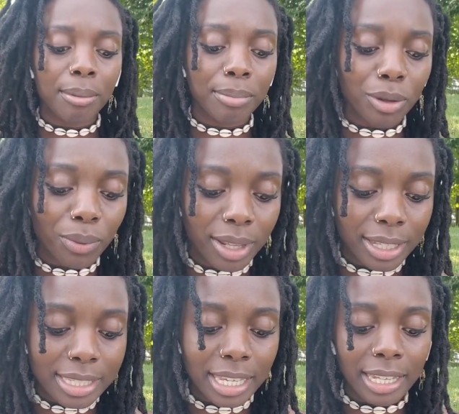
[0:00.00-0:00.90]
Be
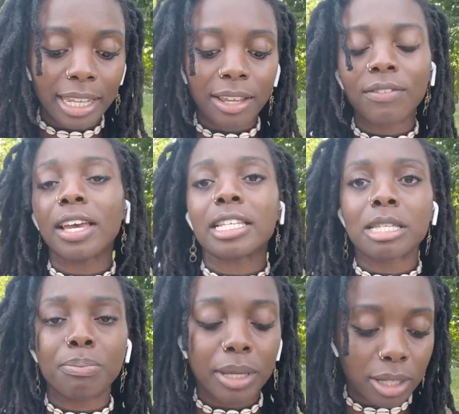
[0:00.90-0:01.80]
willing to live and
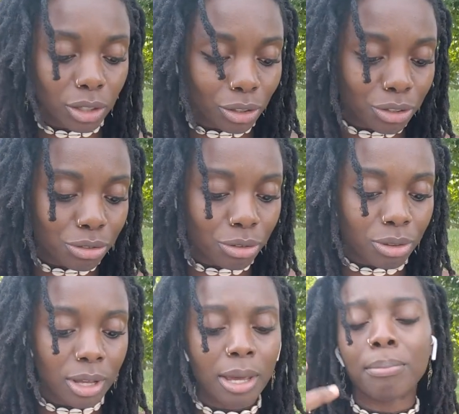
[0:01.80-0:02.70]
speak your
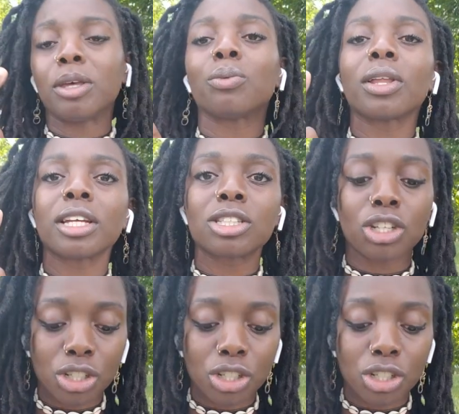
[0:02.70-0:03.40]
truth. Be willing to